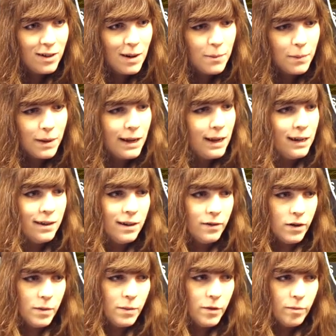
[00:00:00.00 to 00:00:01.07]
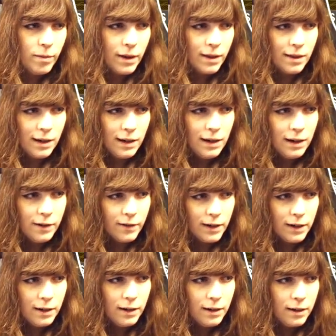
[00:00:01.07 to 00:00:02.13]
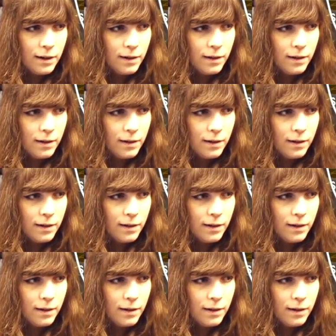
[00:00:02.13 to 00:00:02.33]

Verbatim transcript: up, but at least he removed my thingy, right?